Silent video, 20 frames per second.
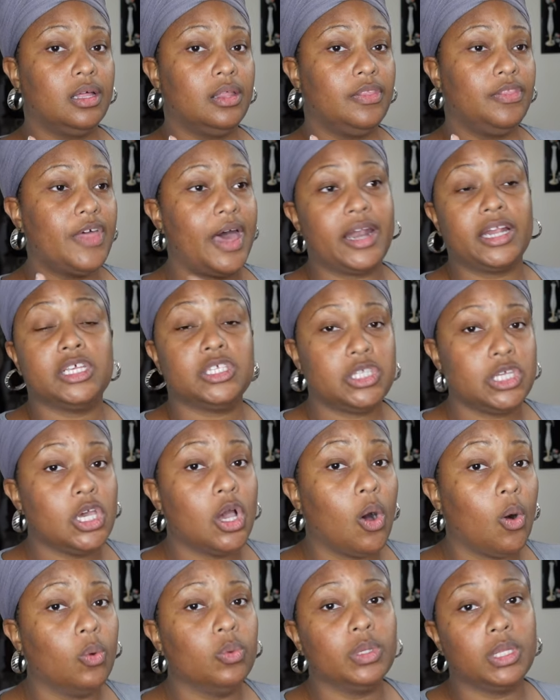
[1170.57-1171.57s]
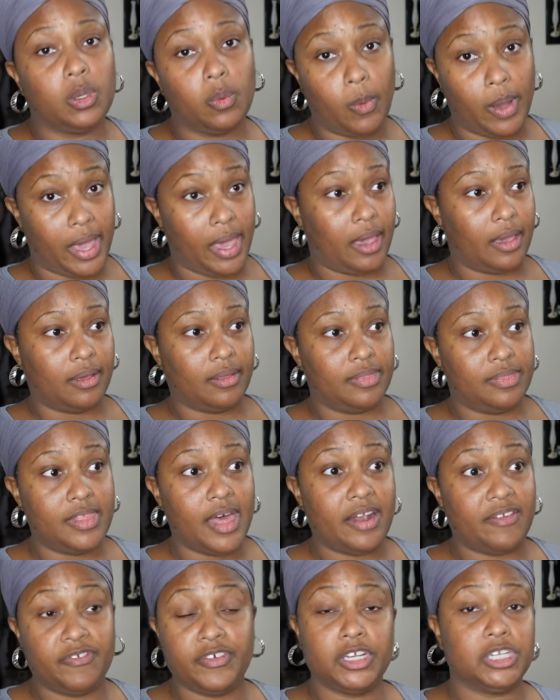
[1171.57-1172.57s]
that is the only way
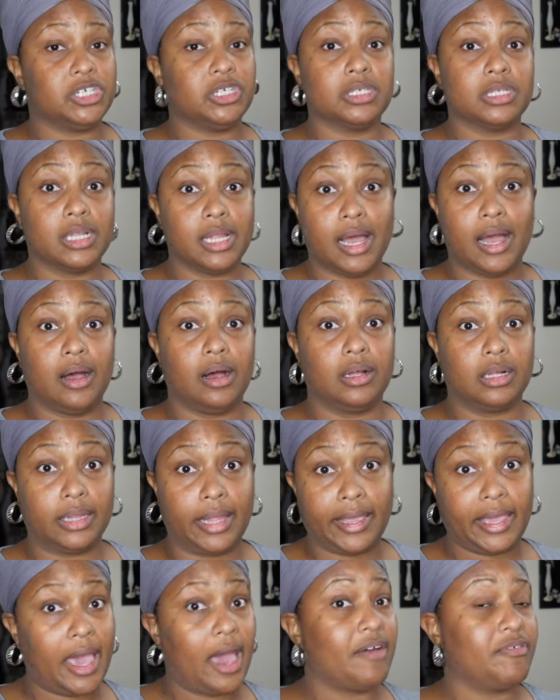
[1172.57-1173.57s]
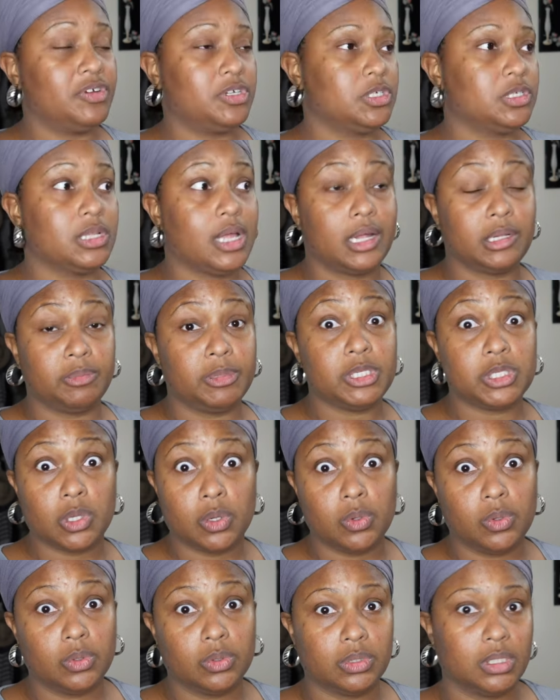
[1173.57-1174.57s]
that fish is allowed like catfish is allowed to be
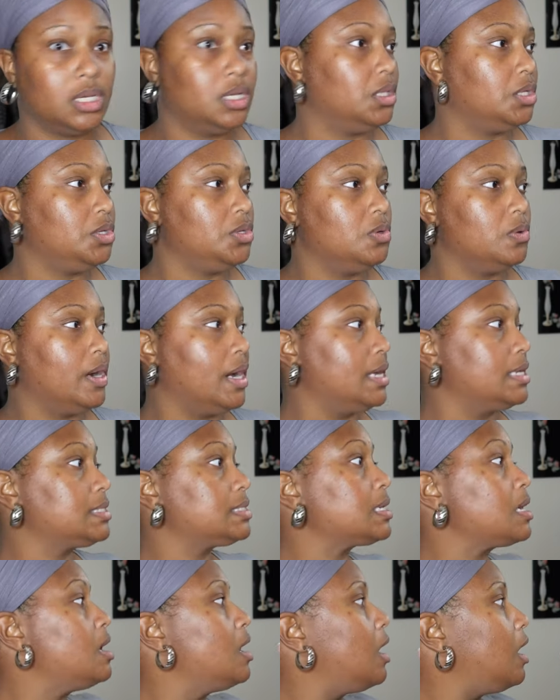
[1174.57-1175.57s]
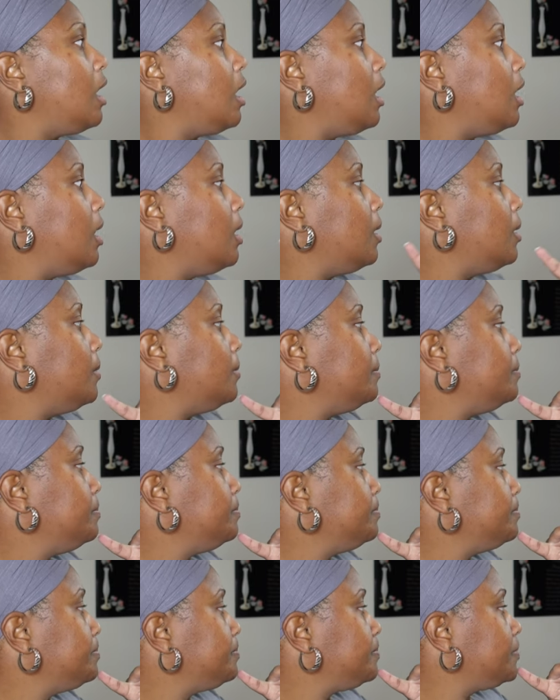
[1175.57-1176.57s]
sold in the US um,